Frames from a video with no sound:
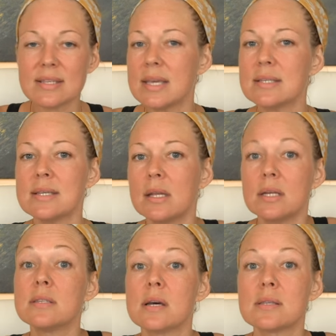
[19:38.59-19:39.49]
easy and
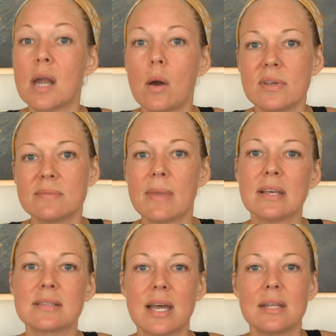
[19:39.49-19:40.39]
it doesn't always make
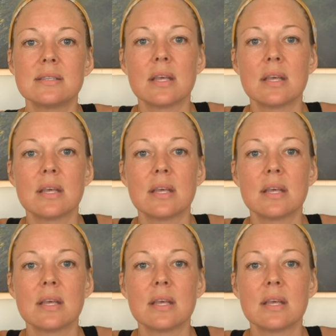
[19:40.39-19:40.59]
sense.